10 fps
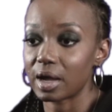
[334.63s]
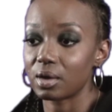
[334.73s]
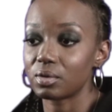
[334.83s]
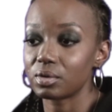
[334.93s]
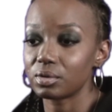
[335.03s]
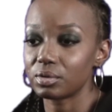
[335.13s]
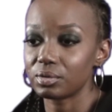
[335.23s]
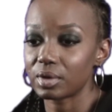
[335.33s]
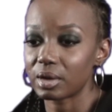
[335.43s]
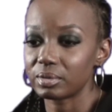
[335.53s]
My
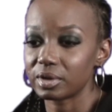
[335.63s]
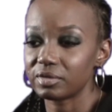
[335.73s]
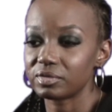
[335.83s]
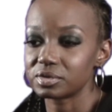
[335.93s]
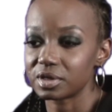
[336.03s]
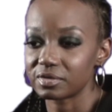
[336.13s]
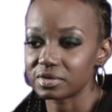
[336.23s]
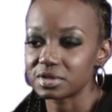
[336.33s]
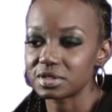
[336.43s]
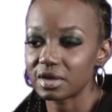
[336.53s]
uncle, I believe,
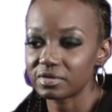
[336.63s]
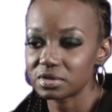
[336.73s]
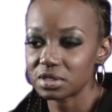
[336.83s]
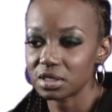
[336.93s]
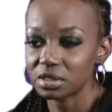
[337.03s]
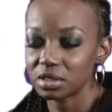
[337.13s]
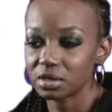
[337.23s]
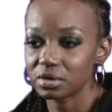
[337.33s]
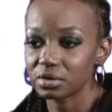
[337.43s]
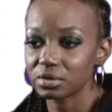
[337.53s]
was given
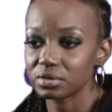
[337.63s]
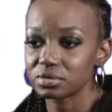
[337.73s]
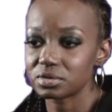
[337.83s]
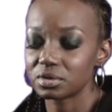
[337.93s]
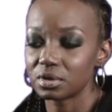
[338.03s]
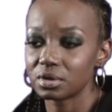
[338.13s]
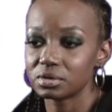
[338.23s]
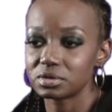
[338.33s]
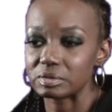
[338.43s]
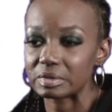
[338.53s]
17 years.
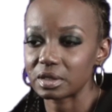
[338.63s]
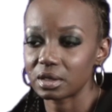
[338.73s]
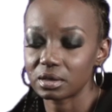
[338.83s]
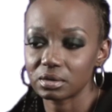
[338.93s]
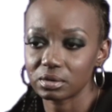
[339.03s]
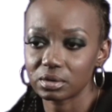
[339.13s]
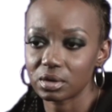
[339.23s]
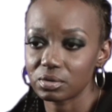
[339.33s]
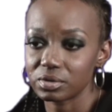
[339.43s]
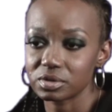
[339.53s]
Some of the
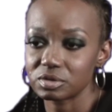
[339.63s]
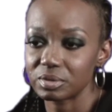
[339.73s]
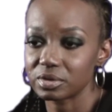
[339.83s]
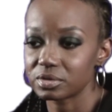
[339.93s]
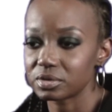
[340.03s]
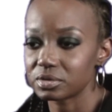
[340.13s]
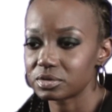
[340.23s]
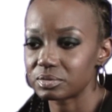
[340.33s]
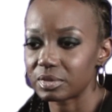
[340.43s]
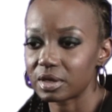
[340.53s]
other
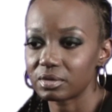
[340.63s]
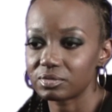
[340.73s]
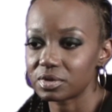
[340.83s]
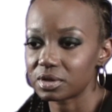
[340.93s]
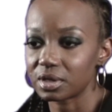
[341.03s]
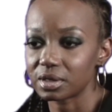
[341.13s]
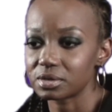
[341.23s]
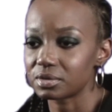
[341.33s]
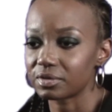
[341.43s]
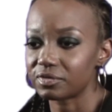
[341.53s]
co-conspirators may have did
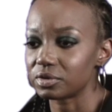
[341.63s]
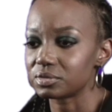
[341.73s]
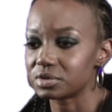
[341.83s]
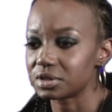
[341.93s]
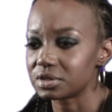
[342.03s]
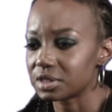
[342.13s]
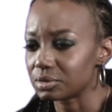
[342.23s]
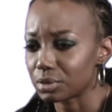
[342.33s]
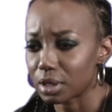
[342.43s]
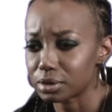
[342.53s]
like
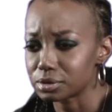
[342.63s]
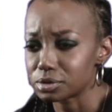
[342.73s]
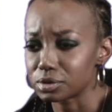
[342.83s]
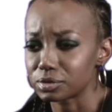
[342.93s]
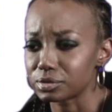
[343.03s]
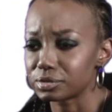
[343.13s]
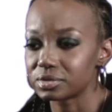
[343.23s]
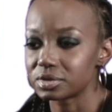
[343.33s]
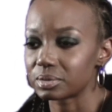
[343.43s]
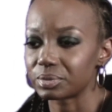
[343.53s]
16 months
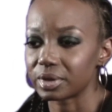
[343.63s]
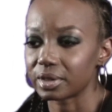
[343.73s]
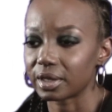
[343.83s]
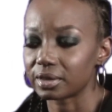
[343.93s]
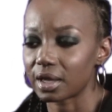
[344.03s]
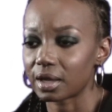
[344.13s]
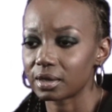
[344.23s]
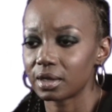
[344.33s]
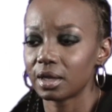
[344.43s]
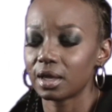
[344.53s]
or something like
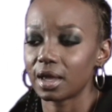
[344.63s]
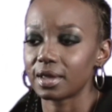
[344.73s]
that.